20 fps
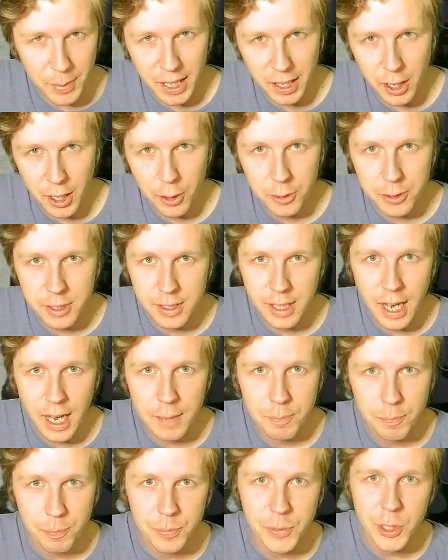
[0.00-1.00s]

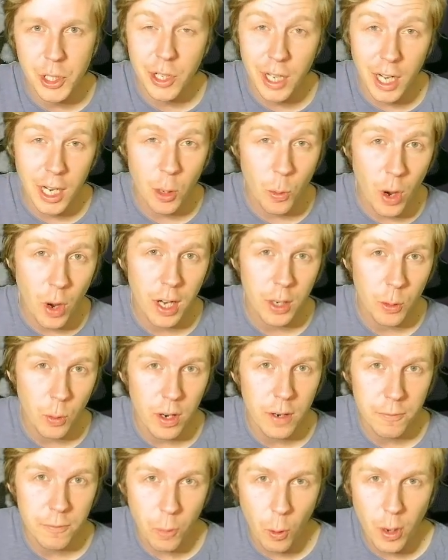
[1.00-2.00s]
coastline, you're going to want to
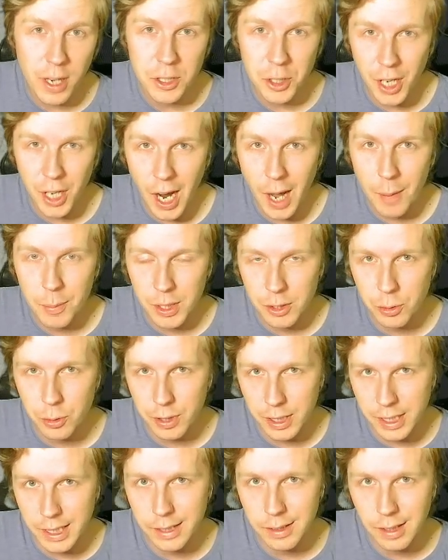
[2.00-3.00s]
avoid
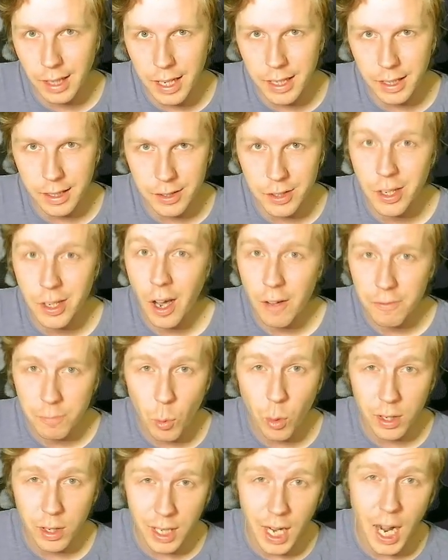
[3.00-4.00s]
geometry like a
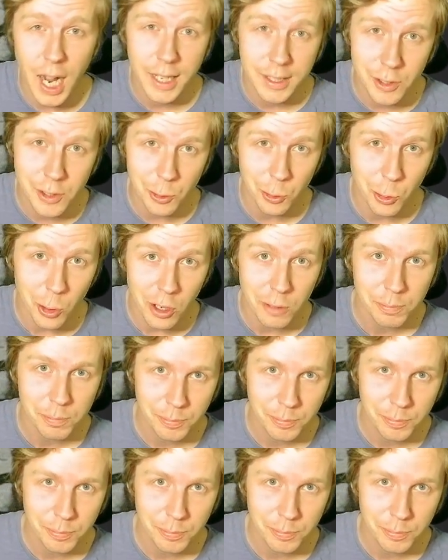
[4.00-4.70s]
sophomore in high school.